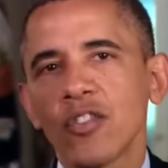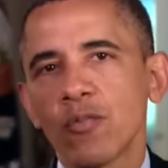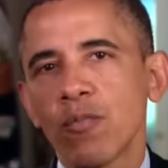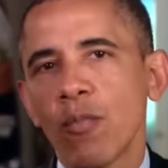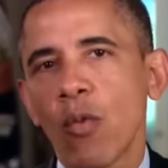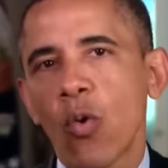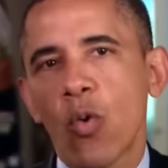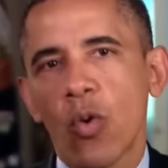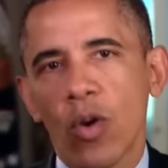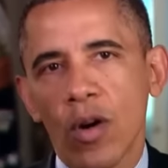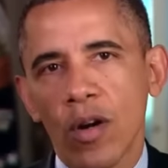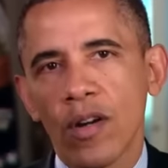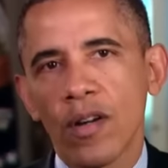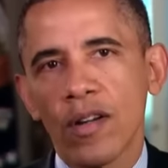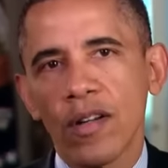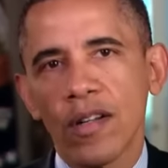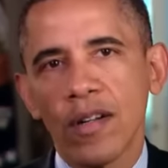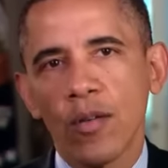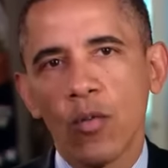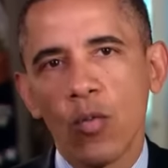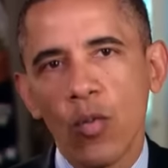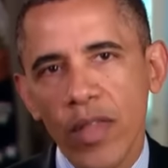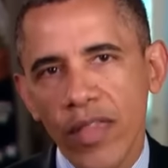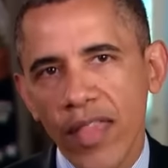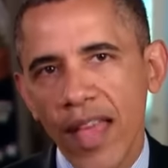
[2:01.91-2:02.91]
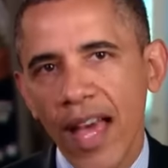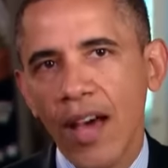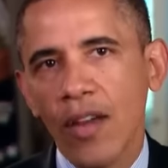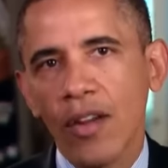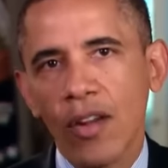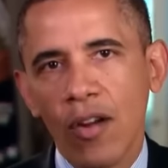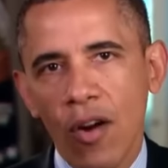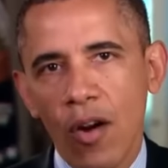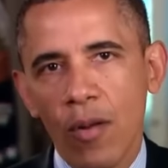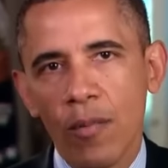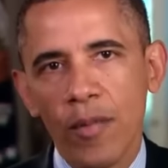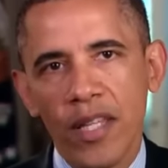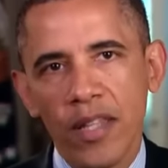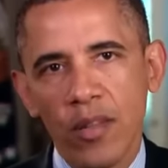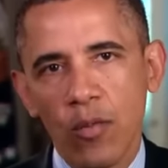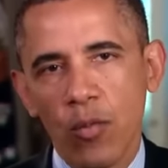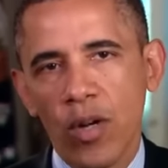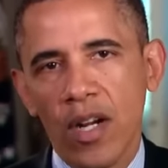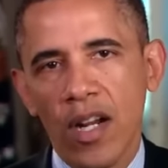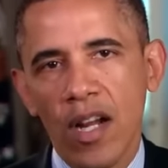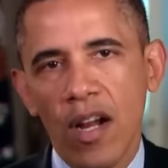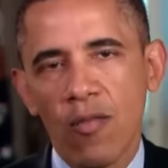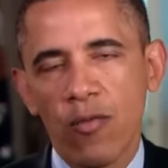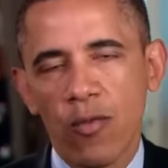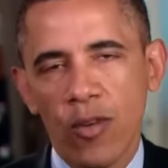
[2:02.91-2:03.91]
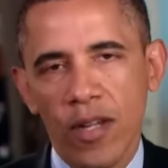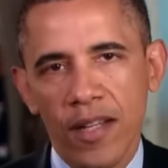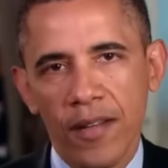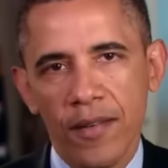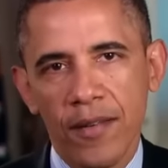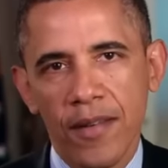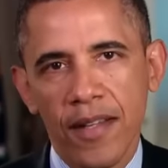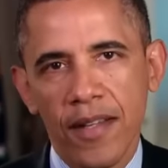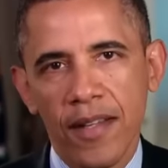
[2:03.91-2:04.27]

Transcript: more without harming the recovery.